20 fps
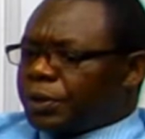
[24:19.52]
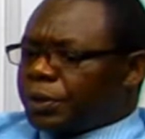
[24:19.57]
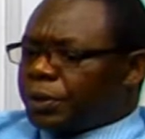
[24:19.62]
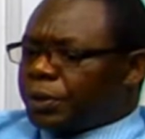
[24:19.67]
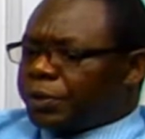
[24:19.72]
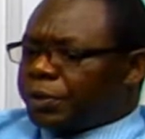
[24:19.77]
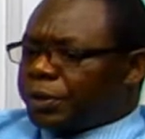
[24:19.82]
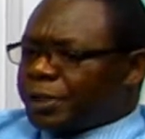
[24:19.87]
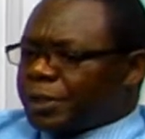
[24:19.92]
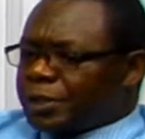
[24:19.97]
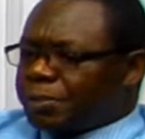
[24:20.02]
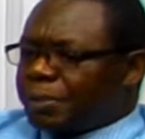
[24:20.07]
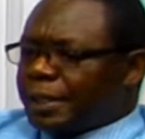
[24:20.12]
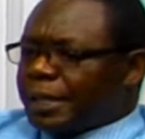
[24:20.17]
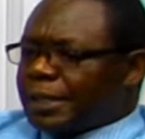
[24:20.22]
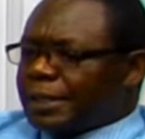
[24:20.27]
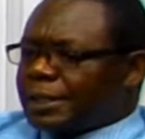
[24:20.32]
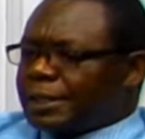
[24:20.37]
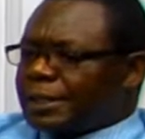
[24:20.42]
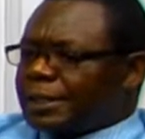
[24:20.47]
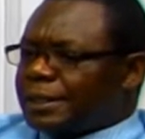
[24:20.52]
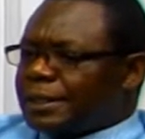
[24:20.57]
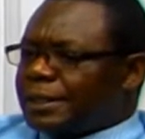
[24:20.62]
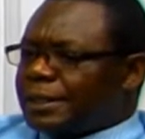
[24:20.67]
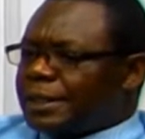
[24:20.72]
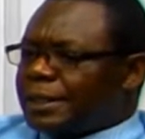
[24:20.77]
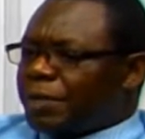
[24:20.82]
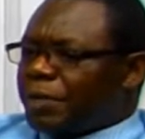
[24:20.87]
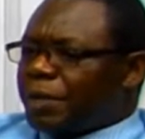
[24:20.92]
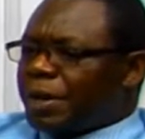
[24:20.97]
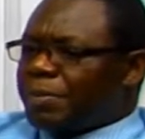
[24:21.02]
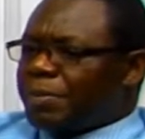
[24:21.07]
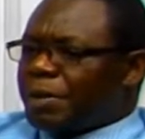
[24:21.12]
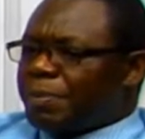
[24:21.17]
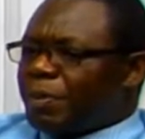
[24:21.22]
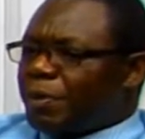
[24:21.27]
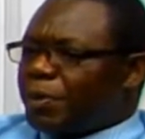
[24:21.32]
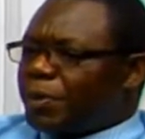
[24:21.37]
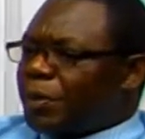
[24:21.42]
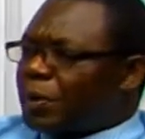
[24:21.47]
respect, the way
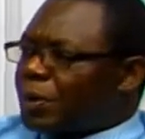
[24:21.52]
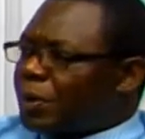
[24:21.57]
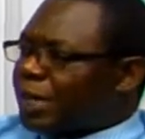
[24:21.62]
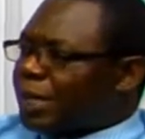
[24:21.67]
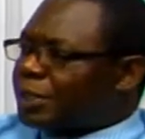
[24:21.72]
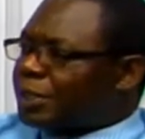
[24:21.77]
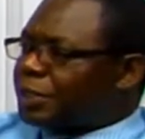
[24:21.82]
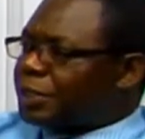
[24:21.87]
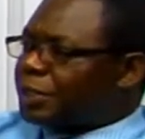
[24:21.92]
people would look at